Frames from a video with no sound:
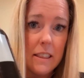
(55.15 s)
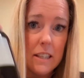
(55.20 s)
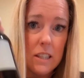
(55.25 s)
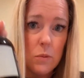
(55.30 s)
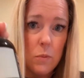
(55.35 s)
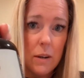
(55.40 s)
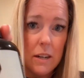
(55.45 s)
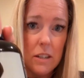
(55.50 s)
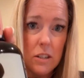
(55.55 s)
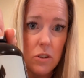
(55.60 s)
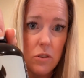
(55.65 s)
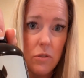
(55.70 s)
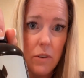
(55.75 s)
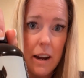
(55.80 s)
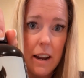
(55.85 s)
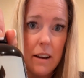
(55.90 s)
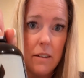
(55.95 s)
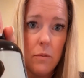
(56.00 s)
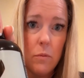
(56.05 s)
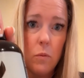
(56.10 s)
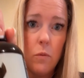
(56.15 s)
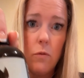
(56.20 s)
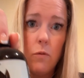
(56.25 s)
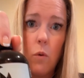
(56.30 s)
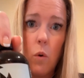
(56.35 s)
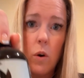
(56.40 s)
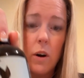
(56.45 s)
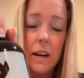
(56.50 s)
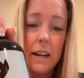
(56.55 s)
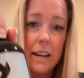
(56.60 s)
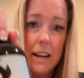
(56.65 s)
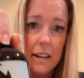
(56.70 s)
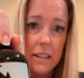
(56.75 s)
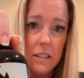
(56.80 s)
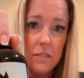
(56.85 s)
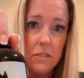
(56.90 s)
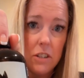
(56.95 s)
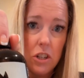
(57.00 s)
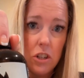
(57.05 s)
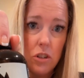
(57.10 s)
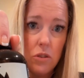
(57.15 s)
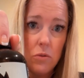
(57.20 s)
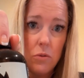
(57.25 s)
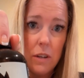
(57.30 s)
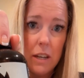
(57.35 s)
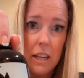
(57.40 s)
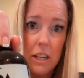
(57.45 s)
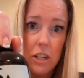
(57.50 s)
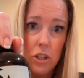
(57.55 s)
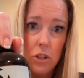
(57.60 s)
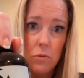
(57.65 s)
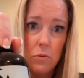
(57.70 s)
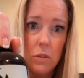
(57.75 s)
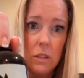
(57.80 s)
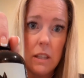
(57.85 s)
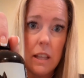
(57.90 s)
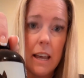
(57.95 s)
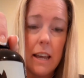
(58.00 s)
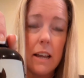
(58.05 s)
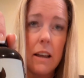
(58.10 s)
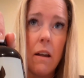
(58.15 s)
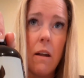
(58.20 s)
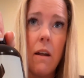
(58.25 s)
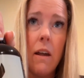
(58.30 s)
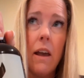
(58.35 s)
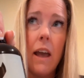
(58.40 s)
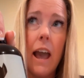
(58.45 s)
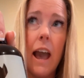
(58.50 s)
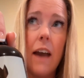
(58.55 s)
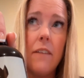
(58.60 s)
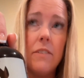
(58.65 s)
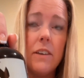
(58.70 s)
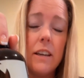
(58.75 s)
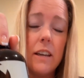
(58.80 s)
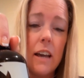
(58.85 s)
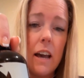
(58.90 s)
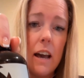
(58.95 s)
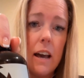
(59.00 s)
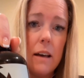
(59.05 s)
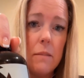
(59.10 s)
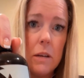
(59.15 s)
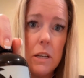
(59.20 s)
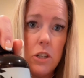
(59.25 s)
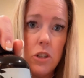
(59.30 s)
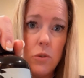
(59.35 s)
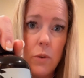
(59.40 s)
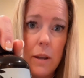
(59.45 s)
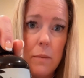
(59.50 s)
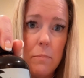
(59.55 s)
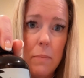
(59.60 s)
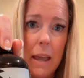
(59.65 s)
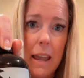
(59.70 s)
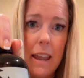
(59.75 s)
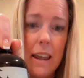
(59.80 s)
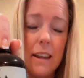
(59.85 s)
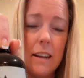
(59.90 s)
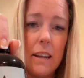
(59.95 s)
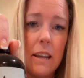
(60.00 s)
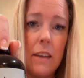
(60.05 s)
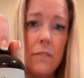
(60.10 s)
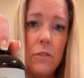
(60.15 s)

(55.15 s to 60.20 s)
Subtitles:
this one is great for connective tissue issues like having joint pain.